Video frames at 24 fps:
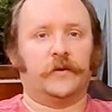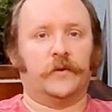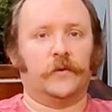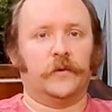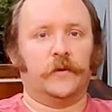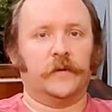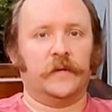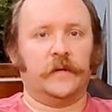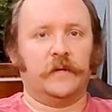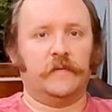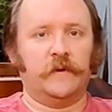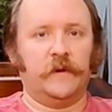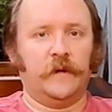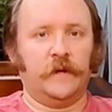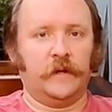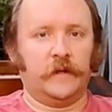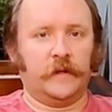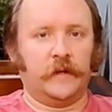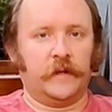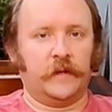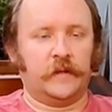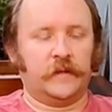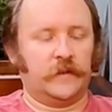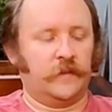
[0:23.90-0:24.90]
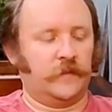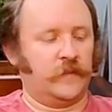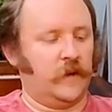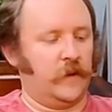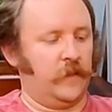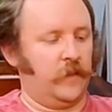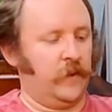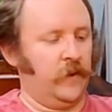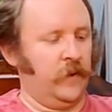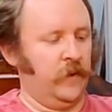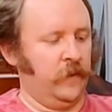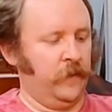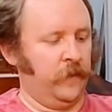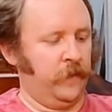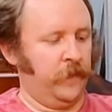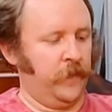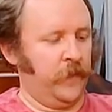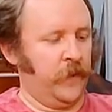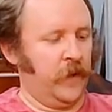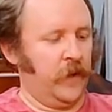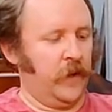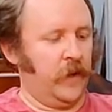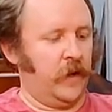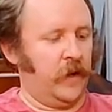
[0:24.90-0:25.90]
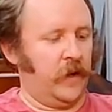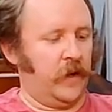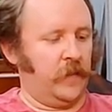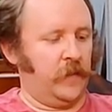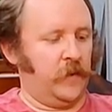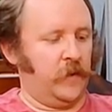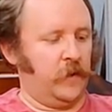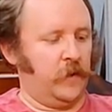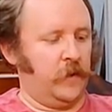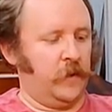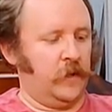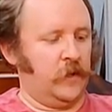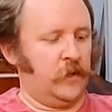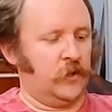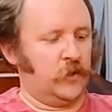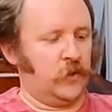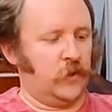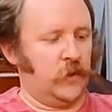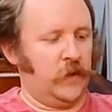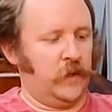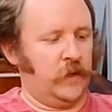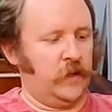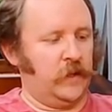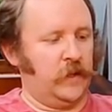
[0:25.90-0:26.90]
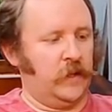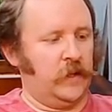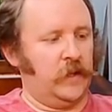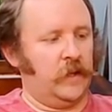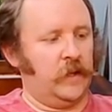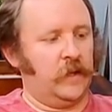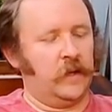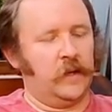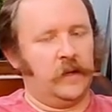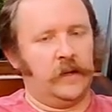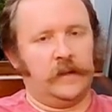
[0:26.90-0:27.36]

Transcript: cool evening in late September, I'm going to be enjoying the